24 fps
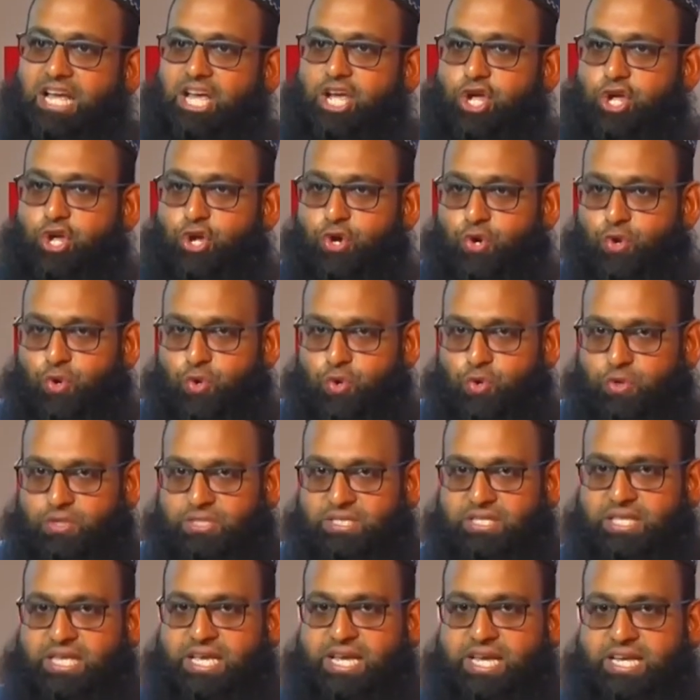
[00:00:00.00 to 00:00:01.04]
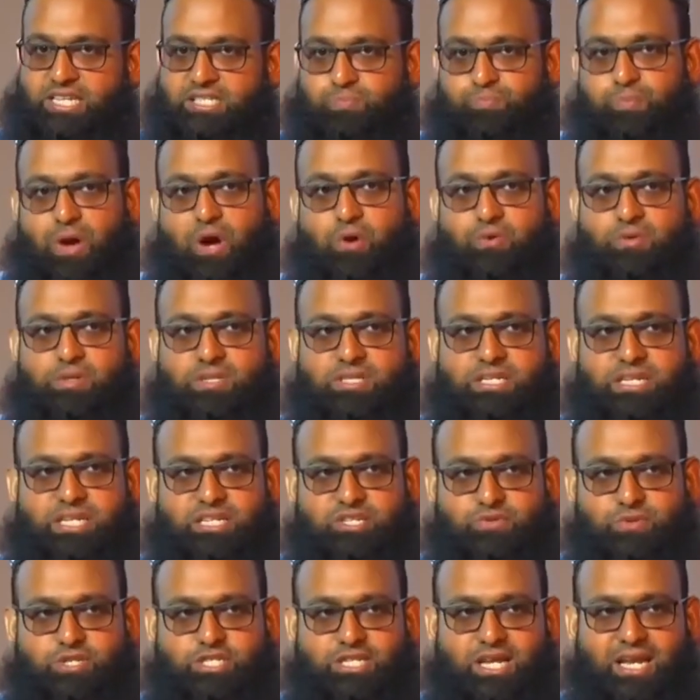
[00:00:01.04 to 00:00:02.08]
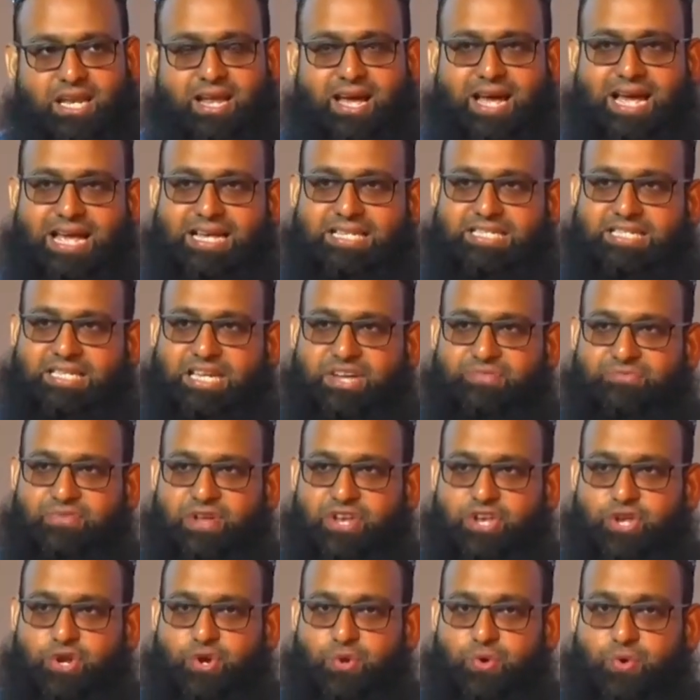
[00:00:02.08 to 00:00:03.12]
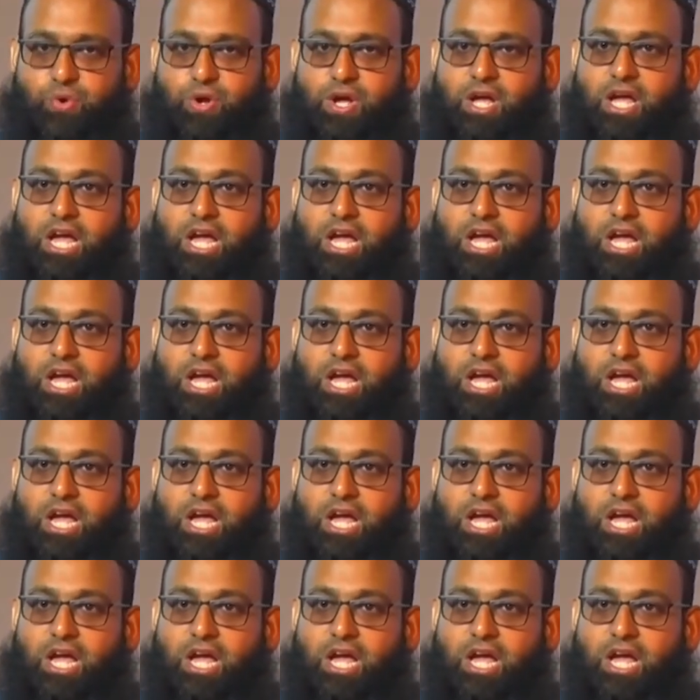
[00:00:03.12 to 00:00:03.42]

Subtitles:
use these bounties which Allah has given you